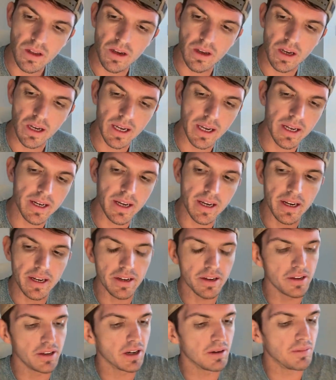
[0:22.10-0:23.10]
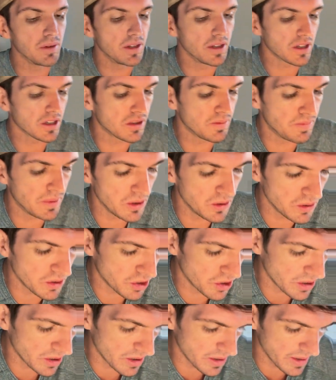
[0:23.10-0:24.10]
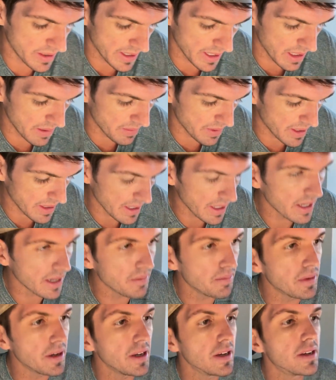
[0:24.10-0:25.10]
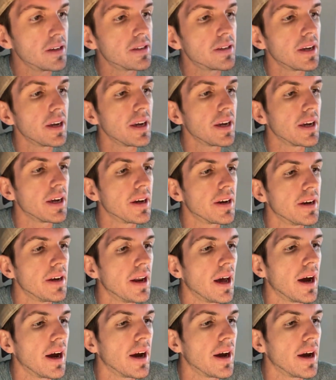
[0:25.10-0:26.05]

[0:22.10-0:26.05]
and a double exposure that came back a PSA 9.